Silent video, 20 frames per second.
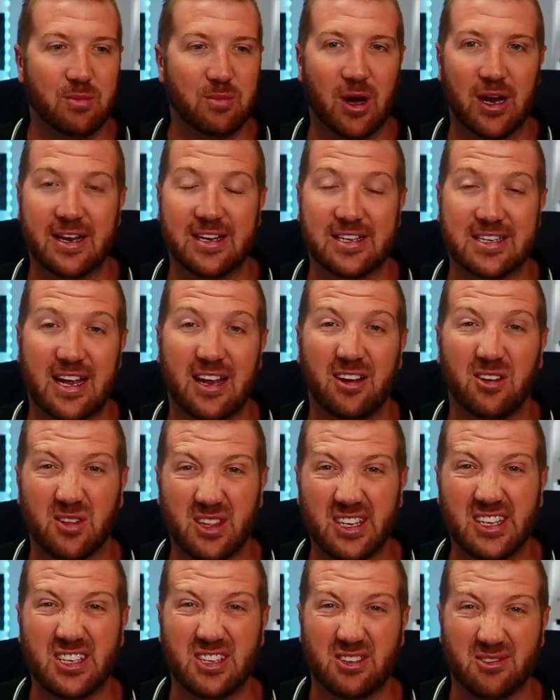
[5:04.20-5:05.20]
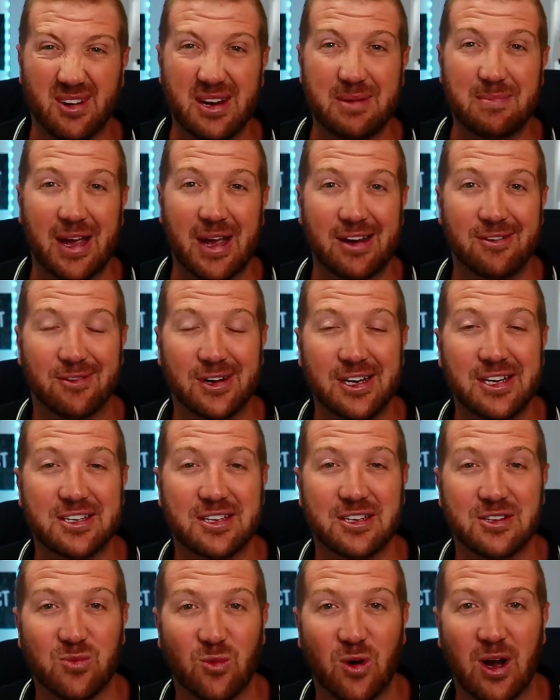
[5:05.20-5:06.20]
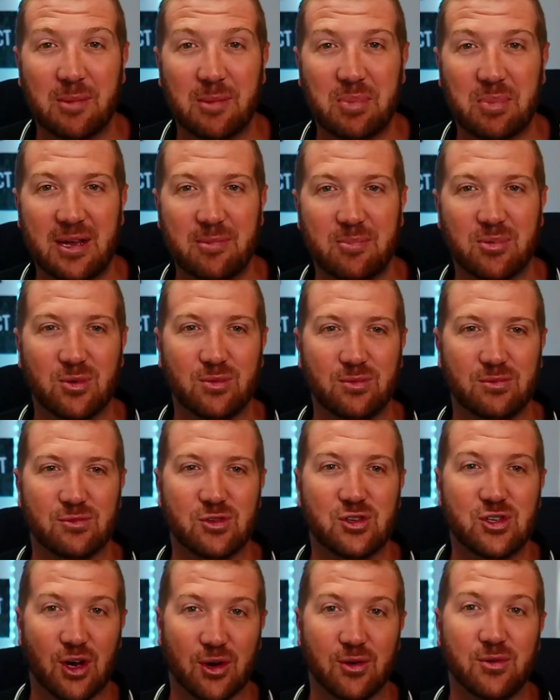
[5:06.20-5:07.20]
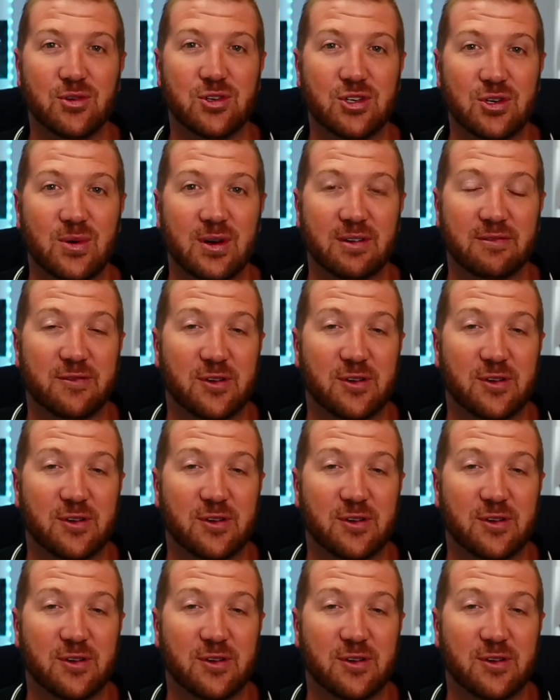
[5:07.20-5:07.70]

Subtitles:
might say, look, there's three main reasons why people don't do it.